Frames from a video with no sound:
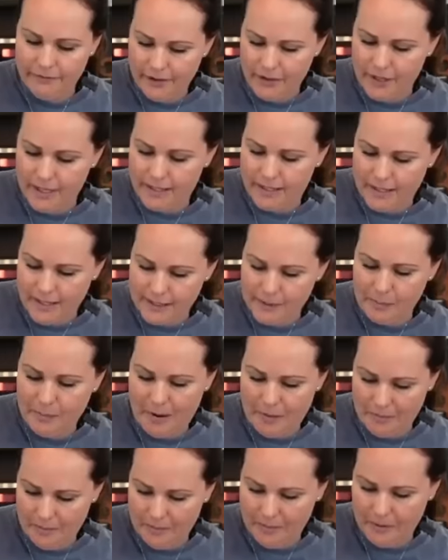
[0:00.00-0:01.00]
I feel like that's
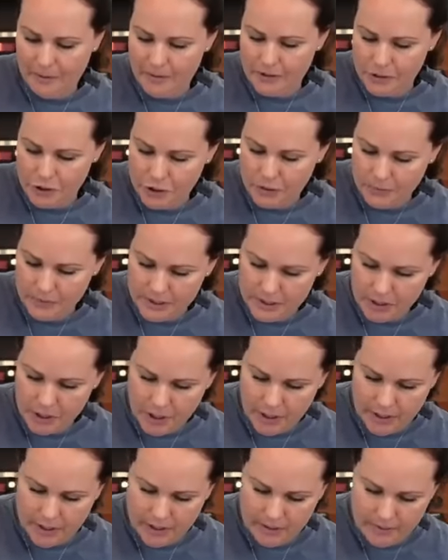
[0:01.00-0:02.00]
probably what she was
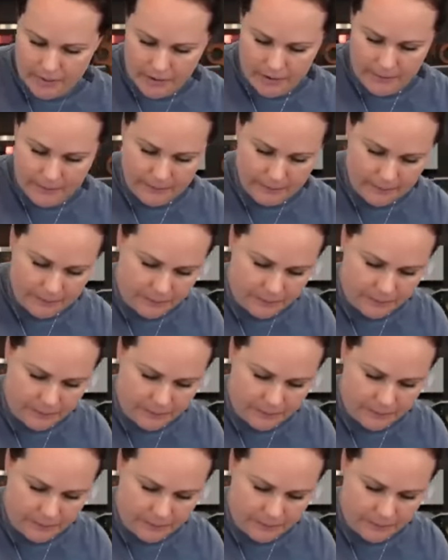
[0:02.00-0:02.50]
talking about.